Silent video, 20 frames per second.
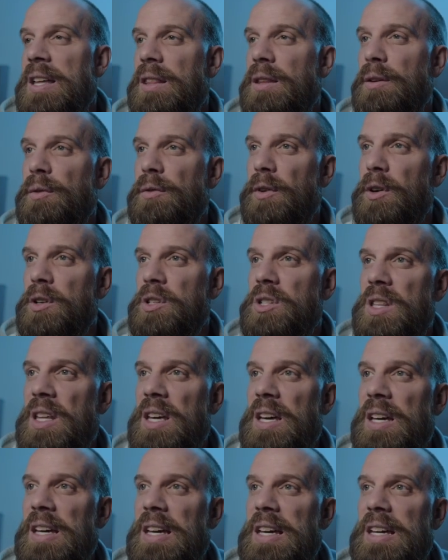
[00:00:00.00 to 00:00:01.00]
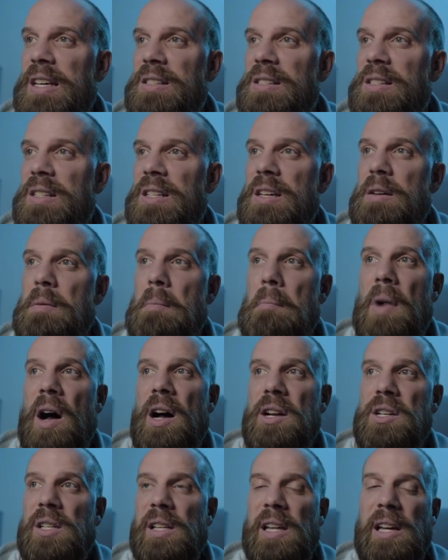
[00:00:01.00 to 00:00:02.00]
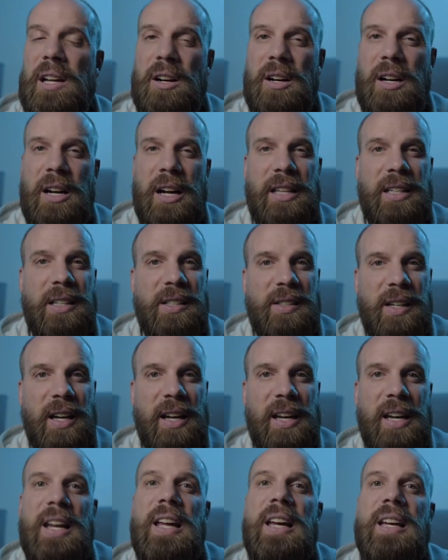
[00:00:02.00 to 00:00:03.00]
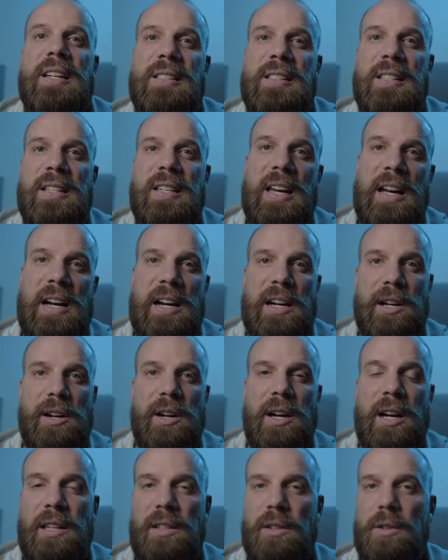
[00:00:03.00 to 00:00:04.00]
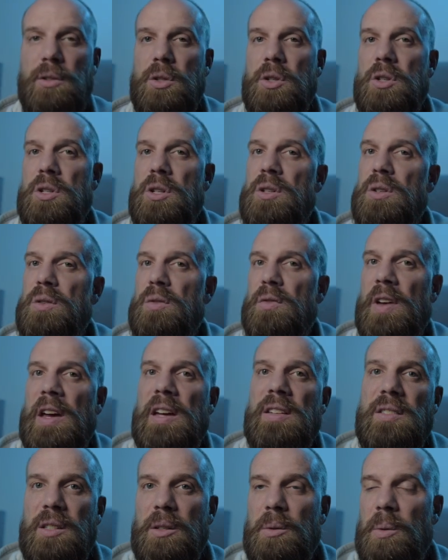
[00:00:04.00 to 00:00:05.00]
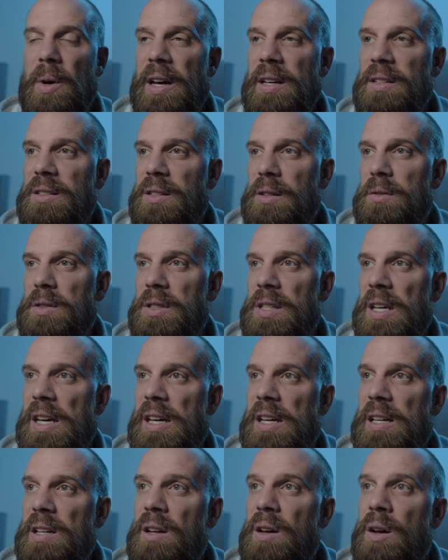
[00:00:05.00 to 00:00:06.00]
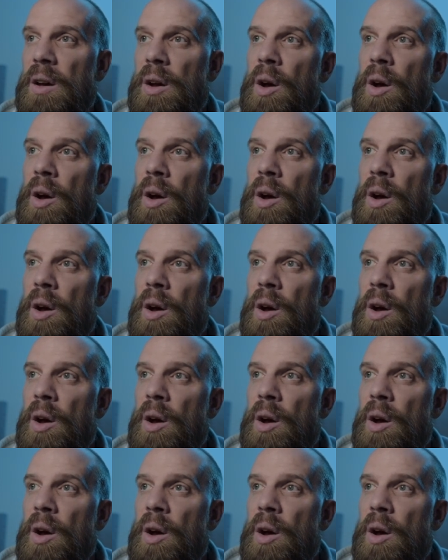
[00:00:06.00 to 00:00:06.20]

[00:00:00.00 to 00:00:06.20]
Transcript: The first thing is the modulator and the second is the carrier. And those are just fancy ways of saying